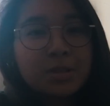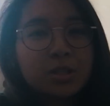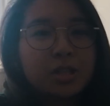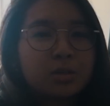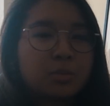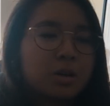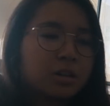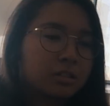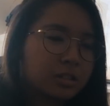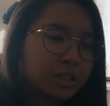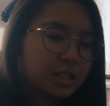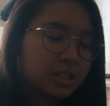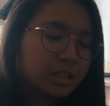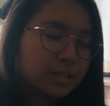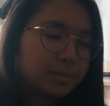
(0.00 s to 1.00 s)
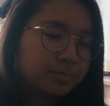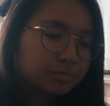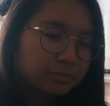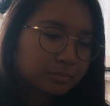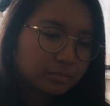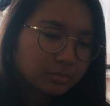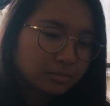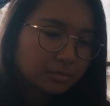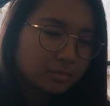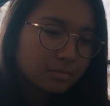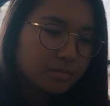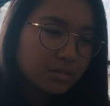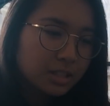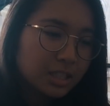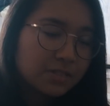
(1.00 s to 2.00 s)
trying to work on it.
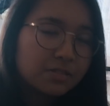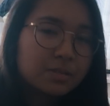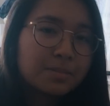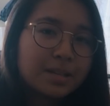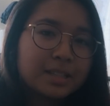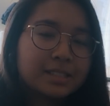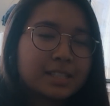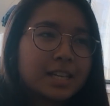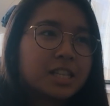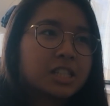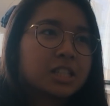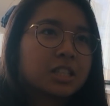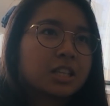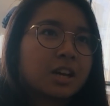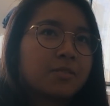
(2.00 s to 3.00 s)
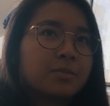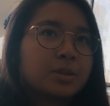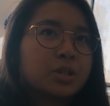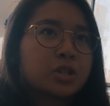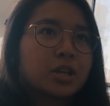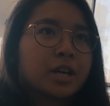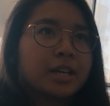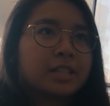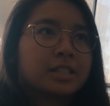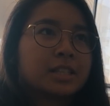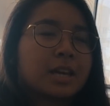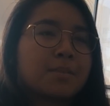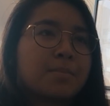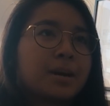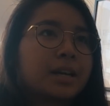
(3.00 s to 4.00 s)
Even meditation, I've been trying to
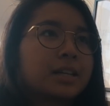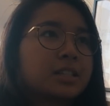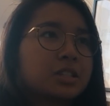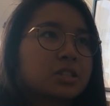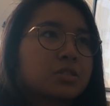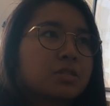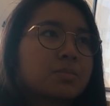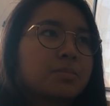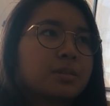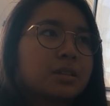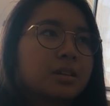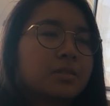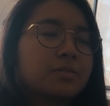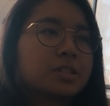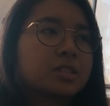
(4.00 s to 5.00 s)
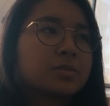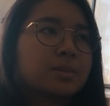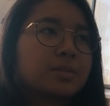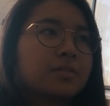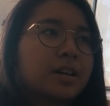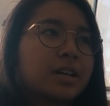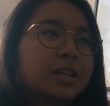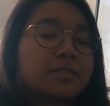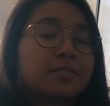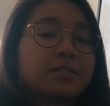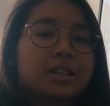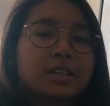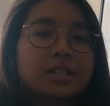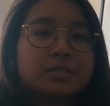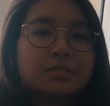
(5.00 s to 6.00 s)
get back into it, but I've just been finding it
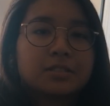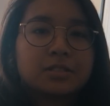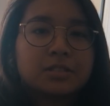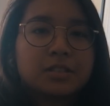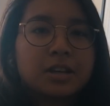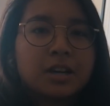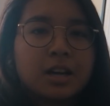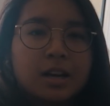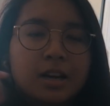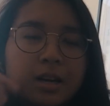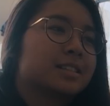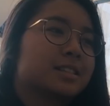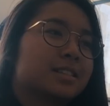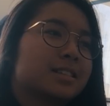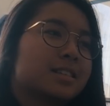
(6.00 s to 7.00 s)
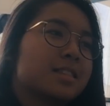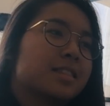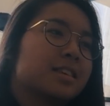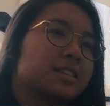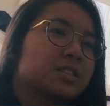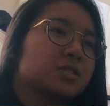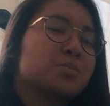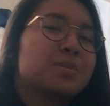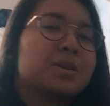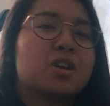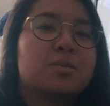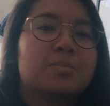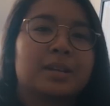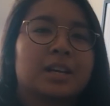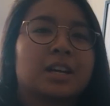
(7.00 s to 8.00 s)
very difficult. This is all me
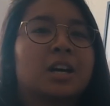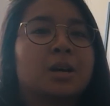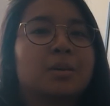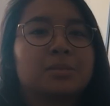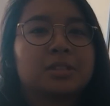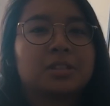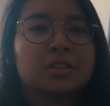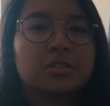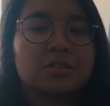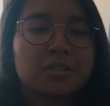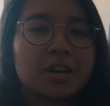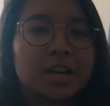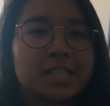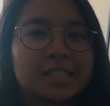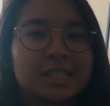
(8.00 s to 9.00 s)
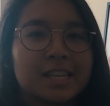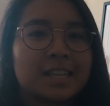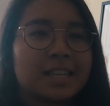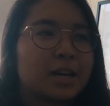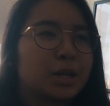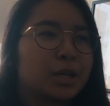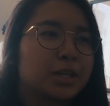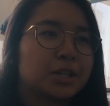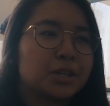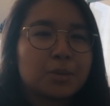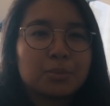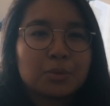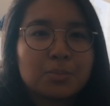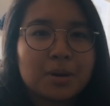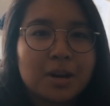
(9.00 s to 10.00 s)
opening it up to you guys, saying how, like, you know, I'm
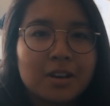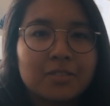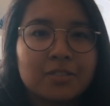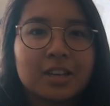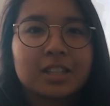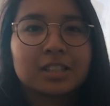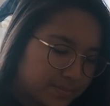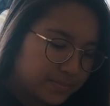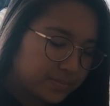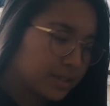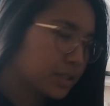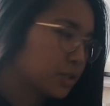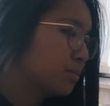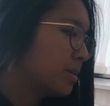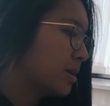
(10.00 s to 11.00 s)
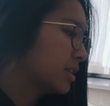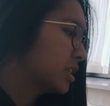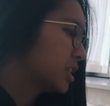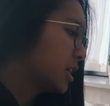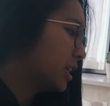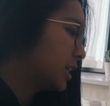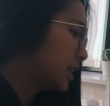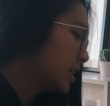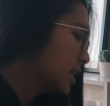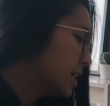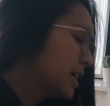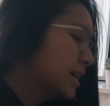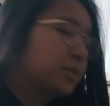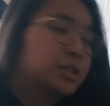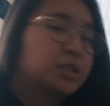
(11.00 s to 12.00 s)
not perfect. It's all part of the journey.
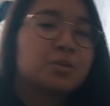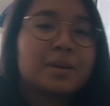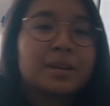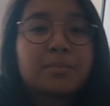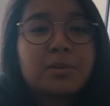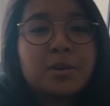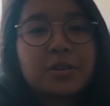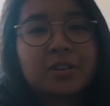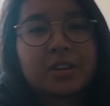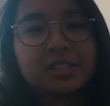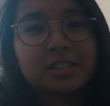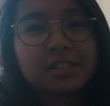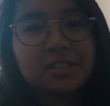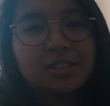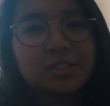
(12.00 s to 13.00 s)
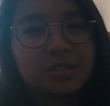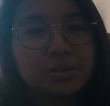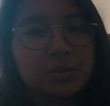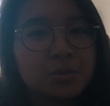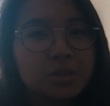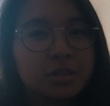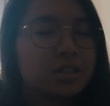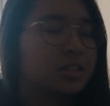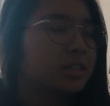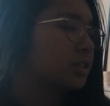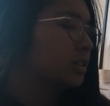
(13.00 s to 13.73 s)
I'm still making progress though, so it's all good.